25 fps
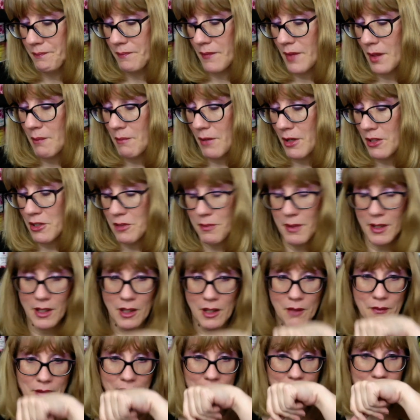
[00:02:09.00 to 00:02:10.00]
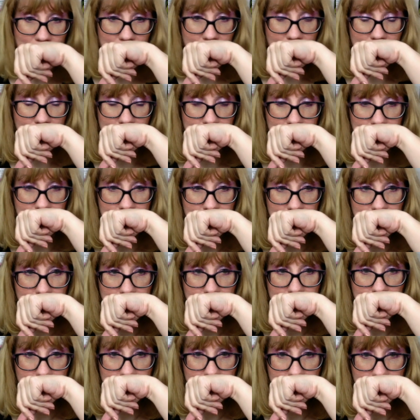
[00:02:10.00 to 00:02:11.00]
Marshmallow Waffle Cone.
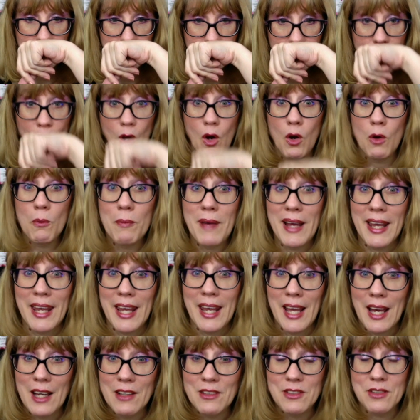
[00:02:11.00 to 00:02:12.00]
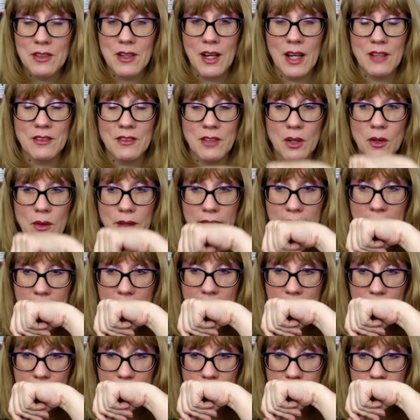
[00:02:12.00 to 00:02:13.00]
Oh my gosh, you guys, holy
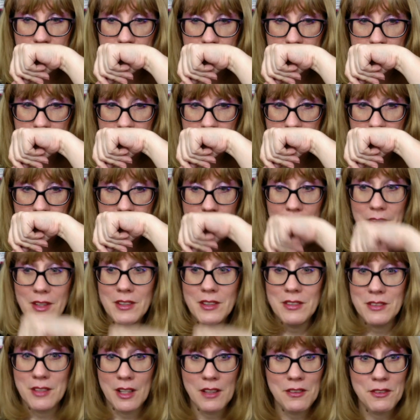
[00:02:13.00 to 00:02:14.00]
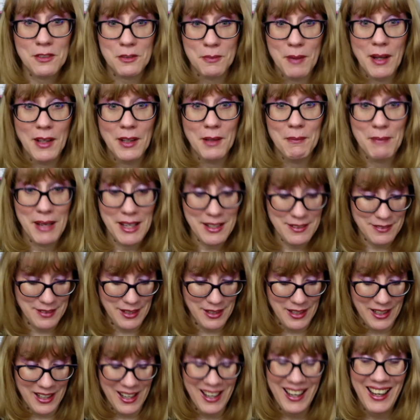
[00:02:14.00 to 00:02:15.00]
cow. This does smell
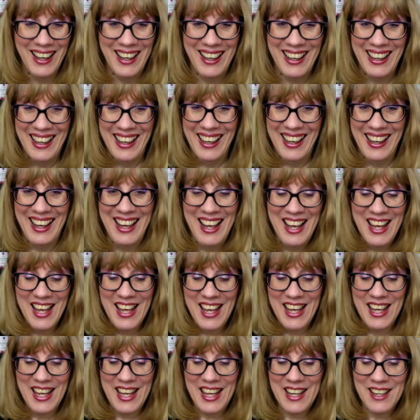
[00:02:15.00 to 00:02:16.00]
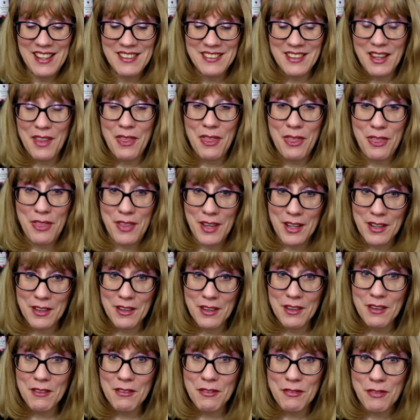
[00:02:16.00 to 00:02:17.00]
amazing. It is a
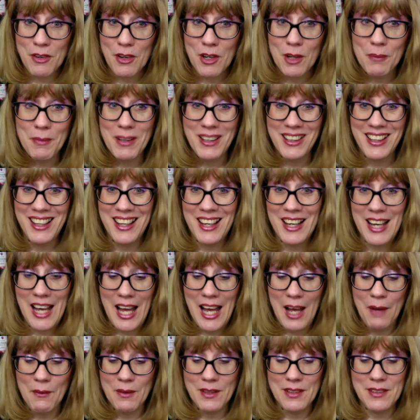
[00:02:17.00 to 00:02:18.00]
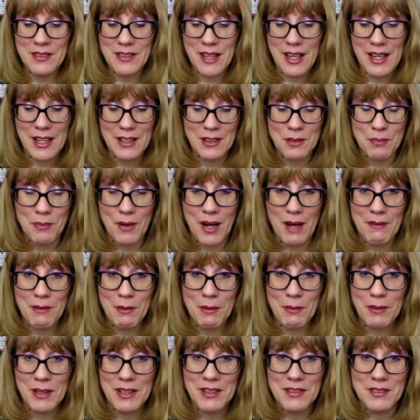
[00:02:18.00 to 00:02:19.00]
thinner formula. I would say it's
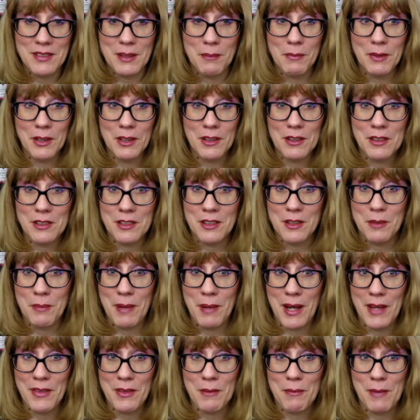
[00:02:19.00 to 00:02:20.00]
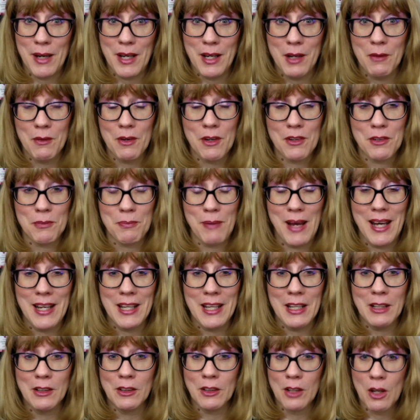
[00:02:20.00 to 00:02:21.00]
probably similar to the Bath and Body Works
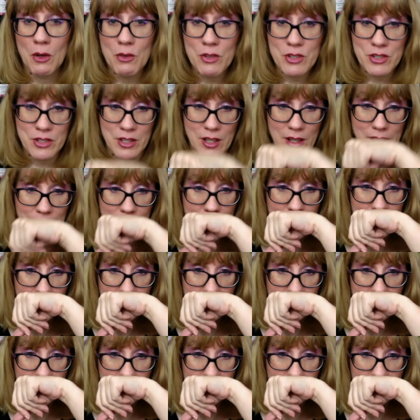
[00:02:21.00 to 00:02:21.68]
body lotion.